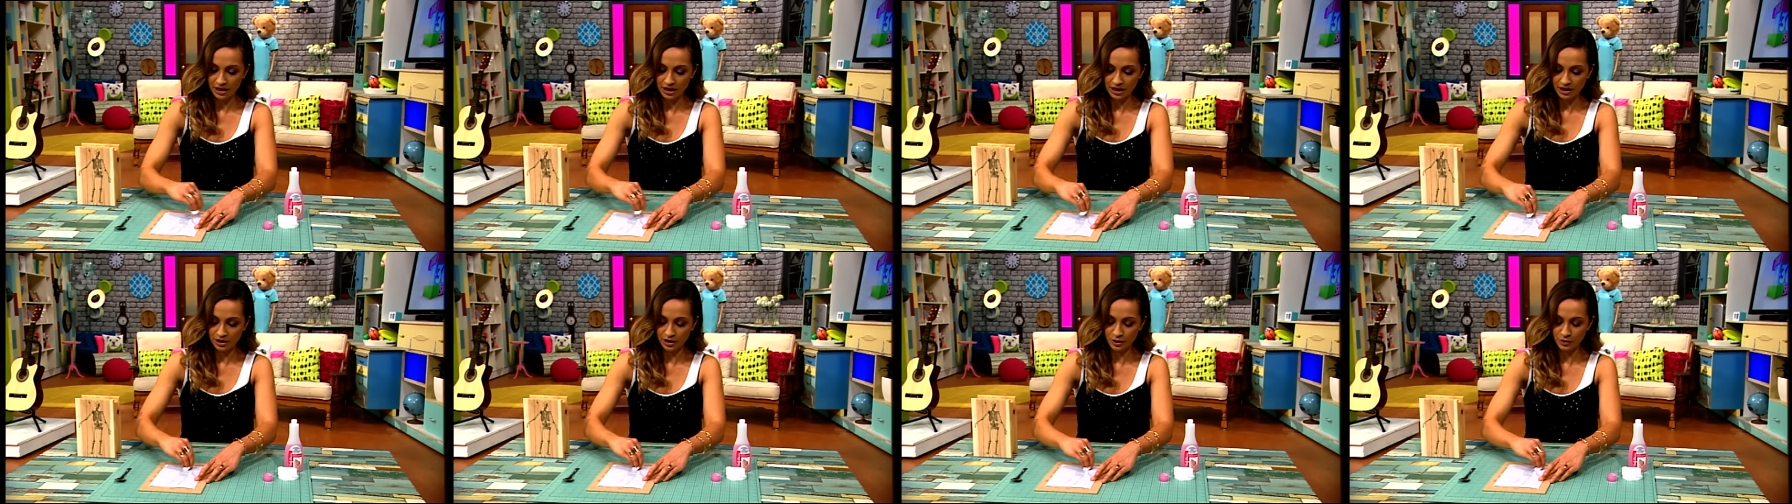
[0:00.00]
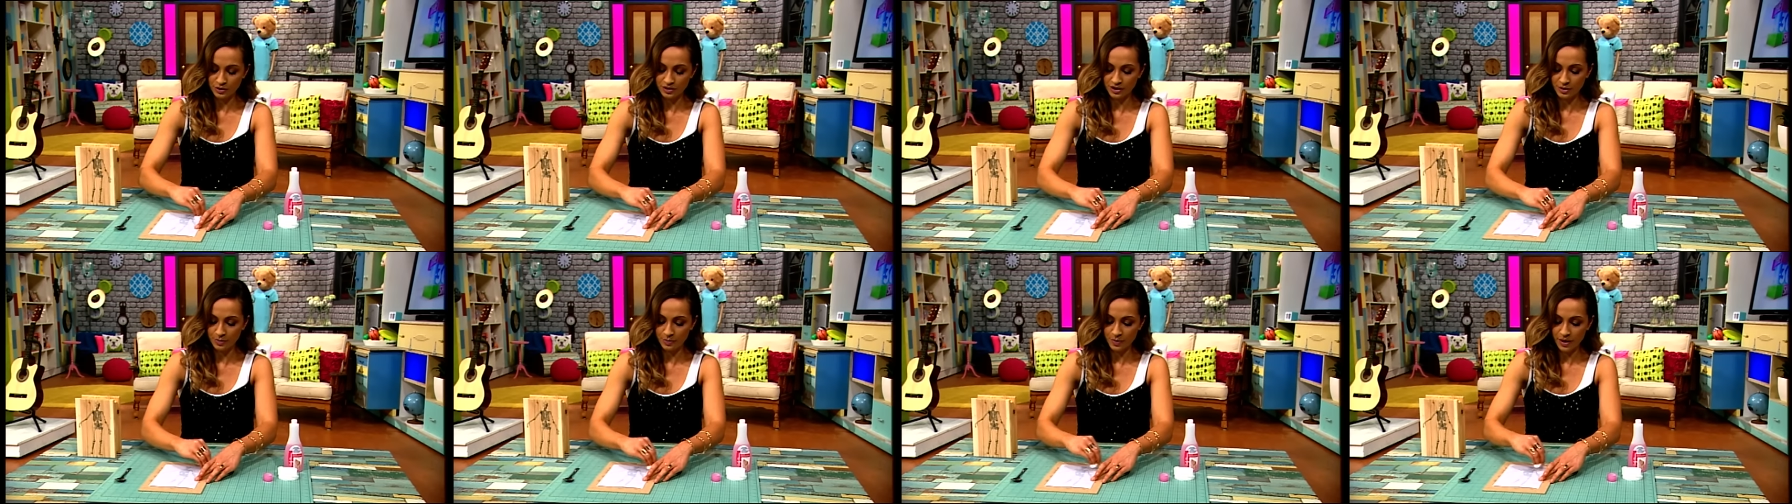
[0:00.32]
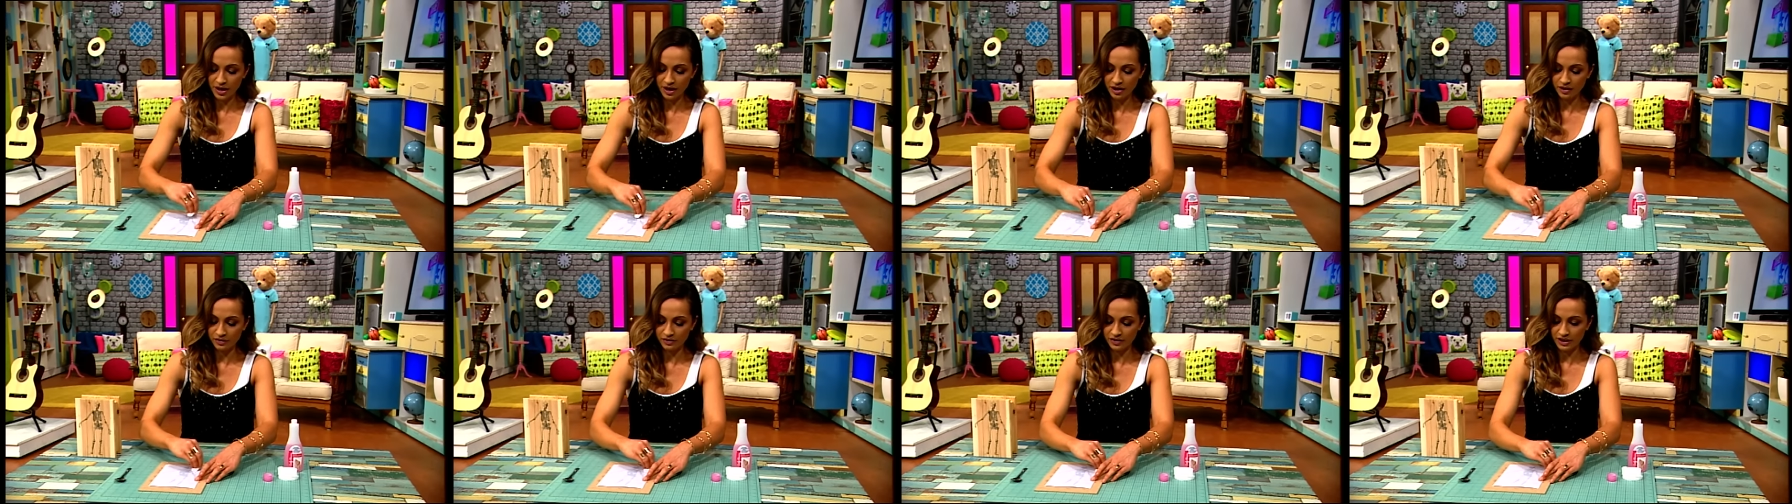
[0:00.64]
and use the
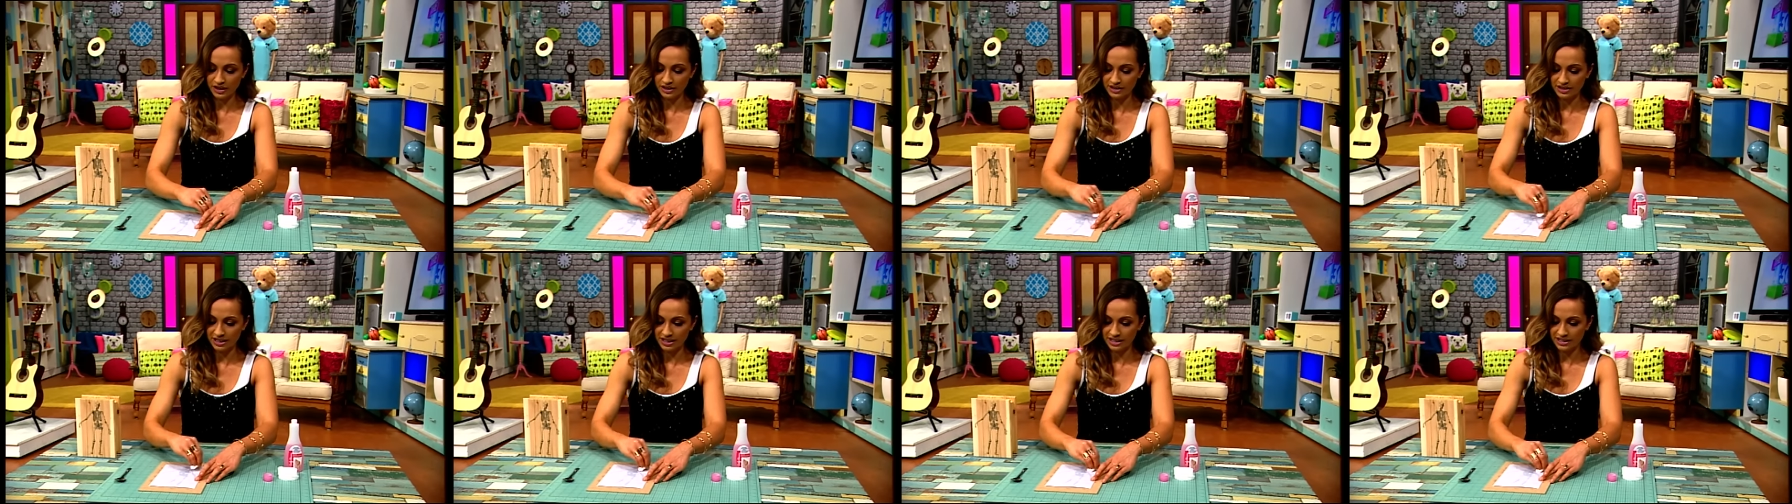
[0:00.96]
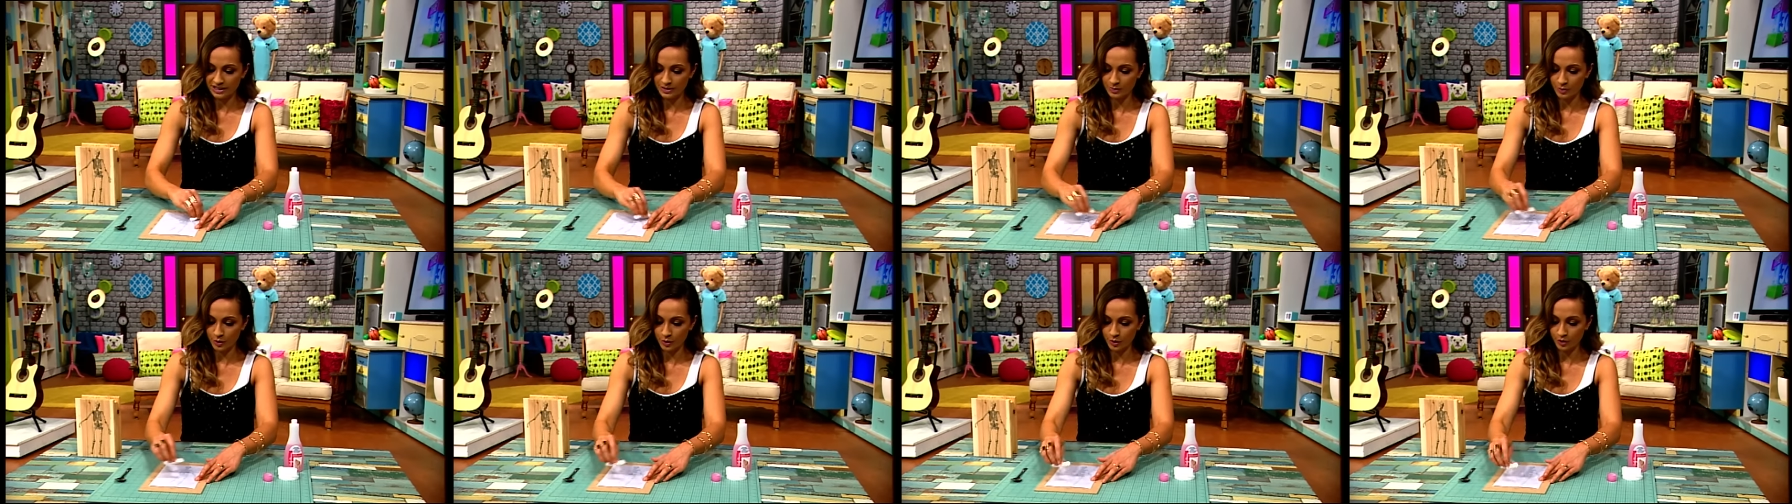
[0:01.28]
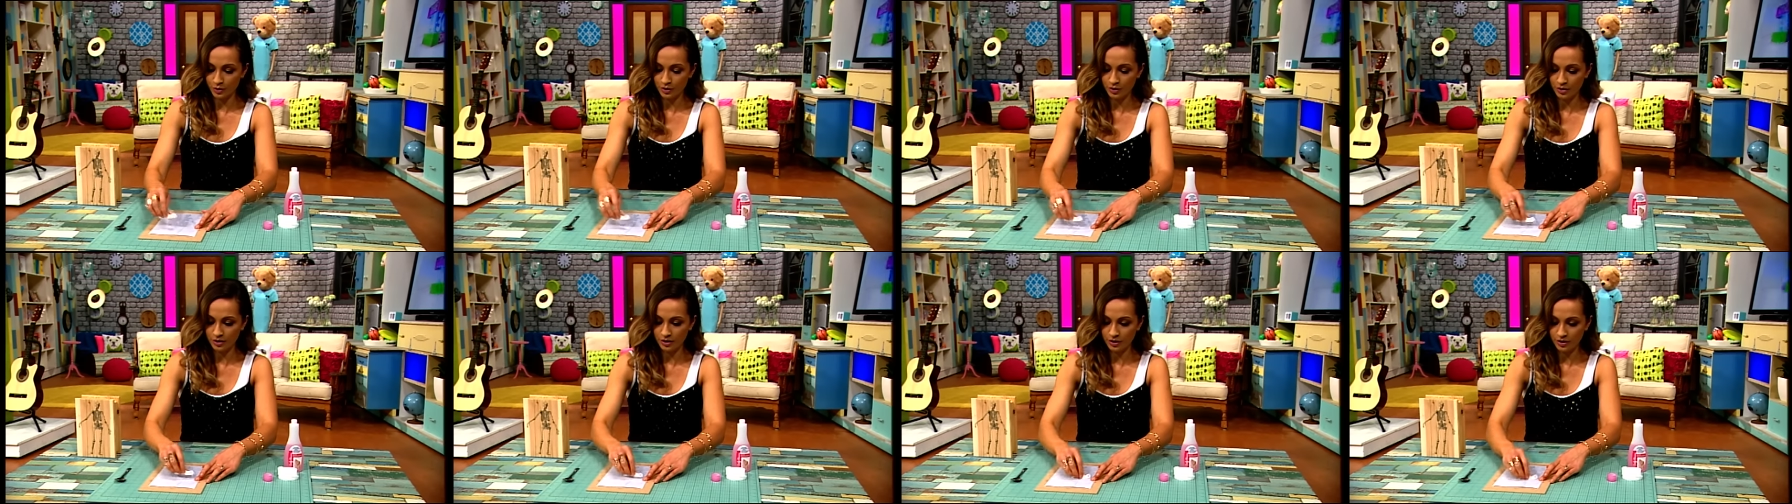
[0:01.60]
back of that
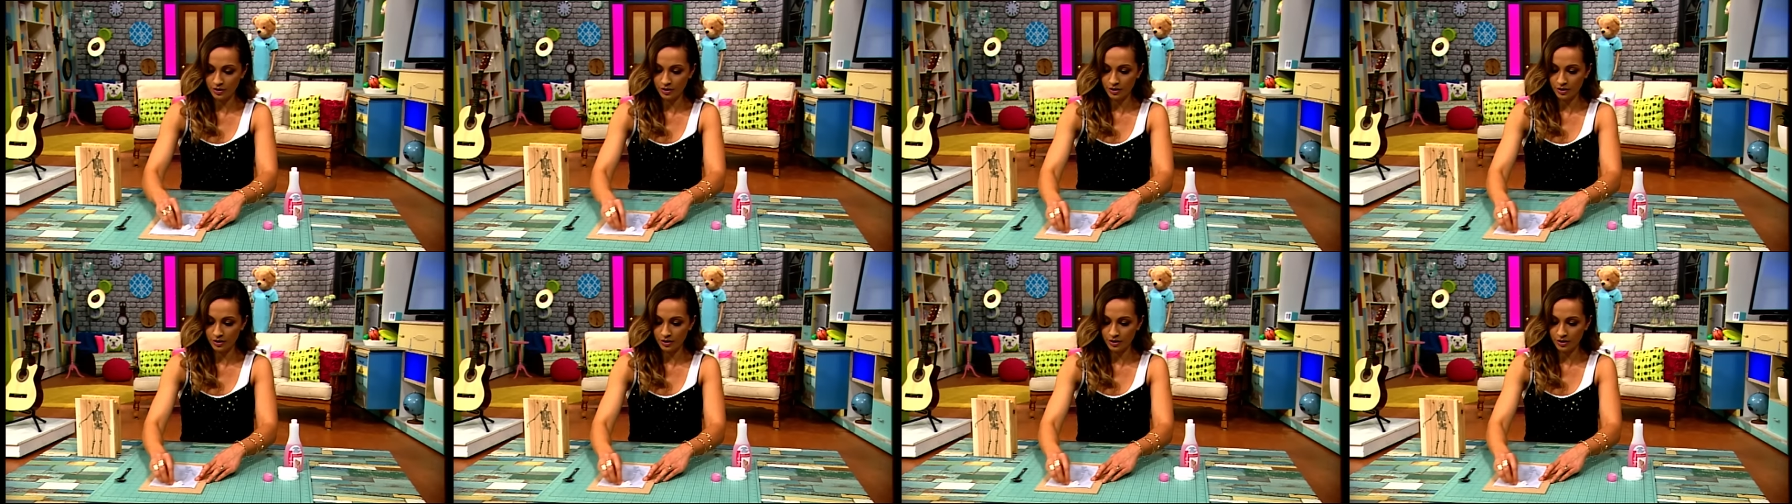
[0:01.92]
teaspoon